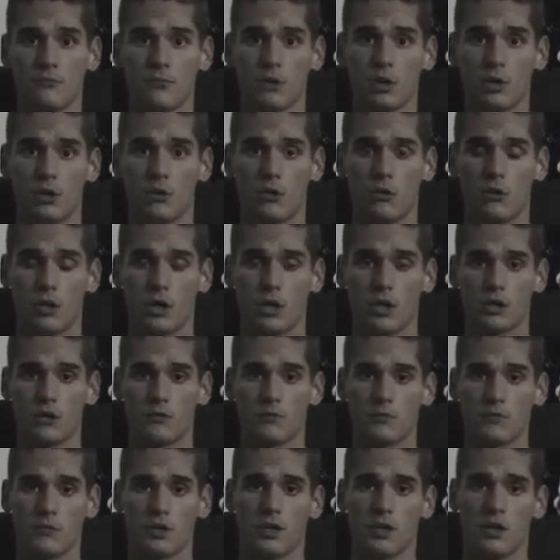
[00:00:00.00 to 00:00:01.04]
Okay,
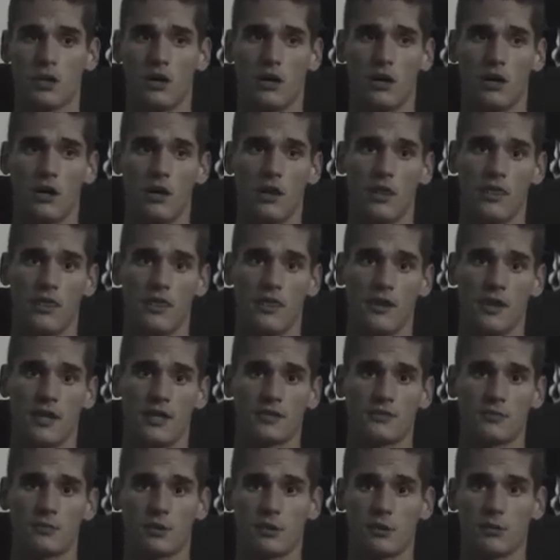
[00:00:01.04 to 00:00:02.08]

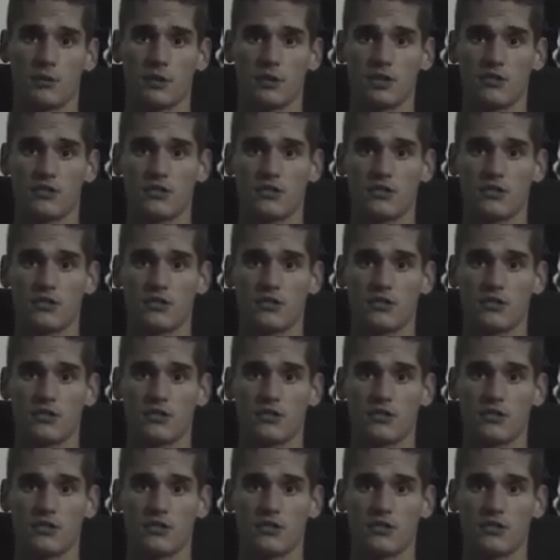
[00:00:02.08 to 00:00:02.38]
that's what I'm going to